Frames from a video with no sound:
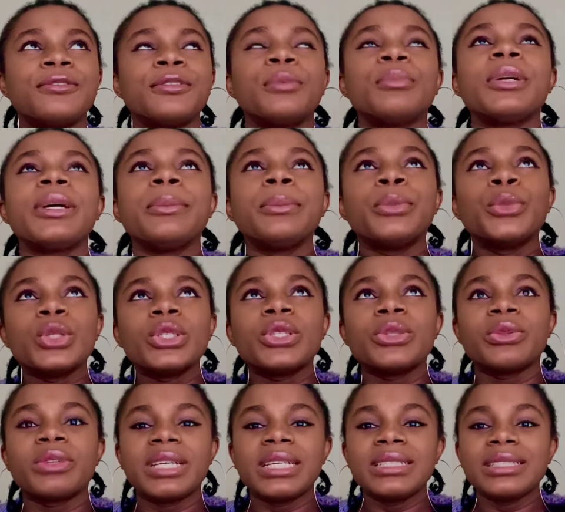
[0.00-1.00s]
my most
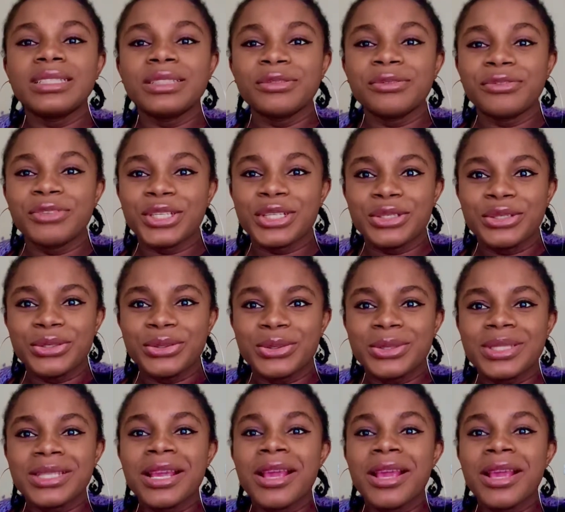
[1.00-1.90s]
trending videos